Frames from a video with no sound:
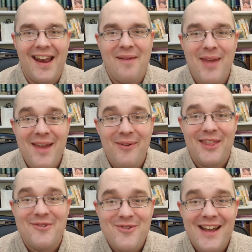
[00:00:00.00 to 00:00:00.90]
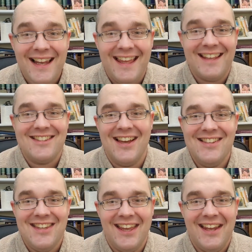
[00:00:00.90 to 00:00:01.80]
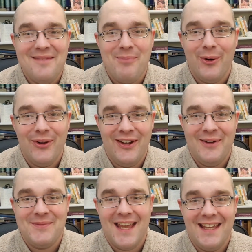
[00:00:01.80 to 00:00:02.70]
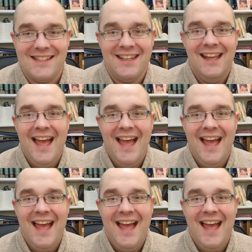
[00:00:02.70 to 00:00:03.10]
and I'm here with a really exciting and important update.